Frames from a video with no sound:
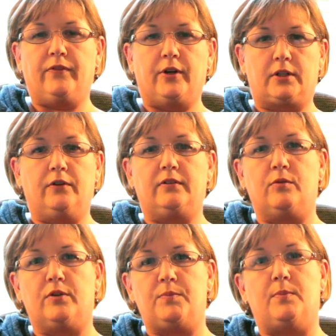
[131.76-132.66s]
I work very
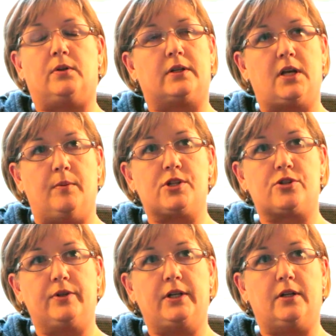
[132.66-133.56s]
closely with people in
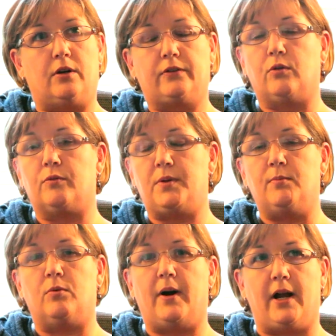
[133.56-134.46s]
chemistry and also with
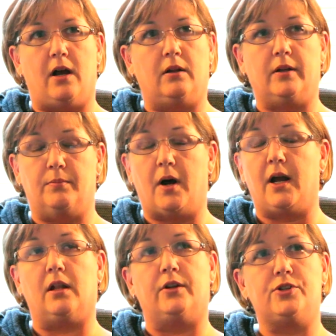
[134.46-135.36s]
people in
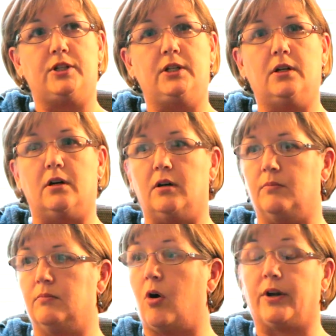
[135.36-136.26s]
biology.
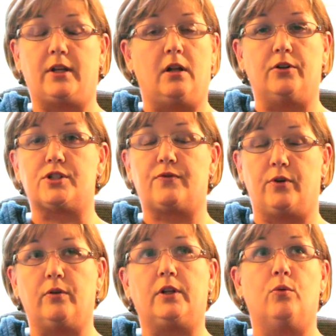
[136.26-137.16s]

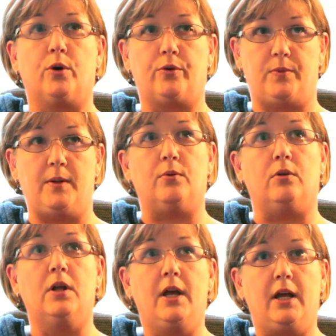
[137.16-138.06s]
Archaeologists frequently work with
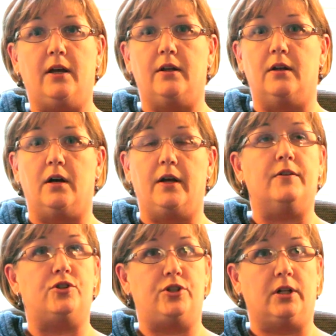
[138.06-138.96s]
people
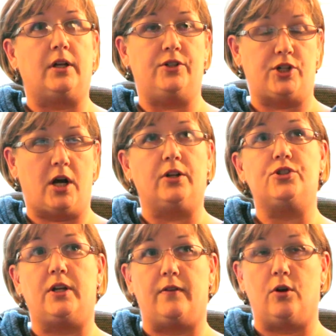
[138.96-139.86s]
in
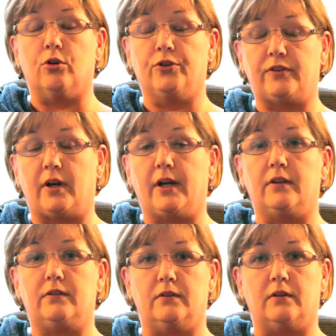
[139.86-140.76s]
geology and the earth
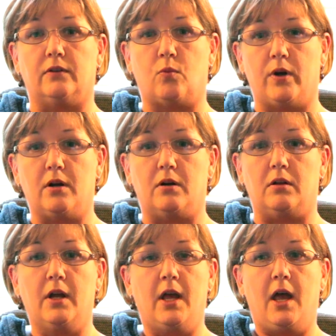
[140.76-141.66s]
sciences as
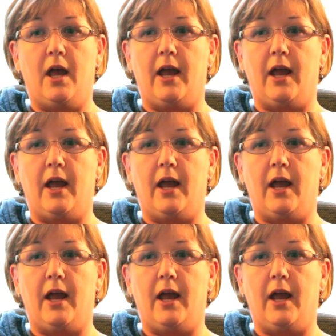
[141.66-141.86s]
well.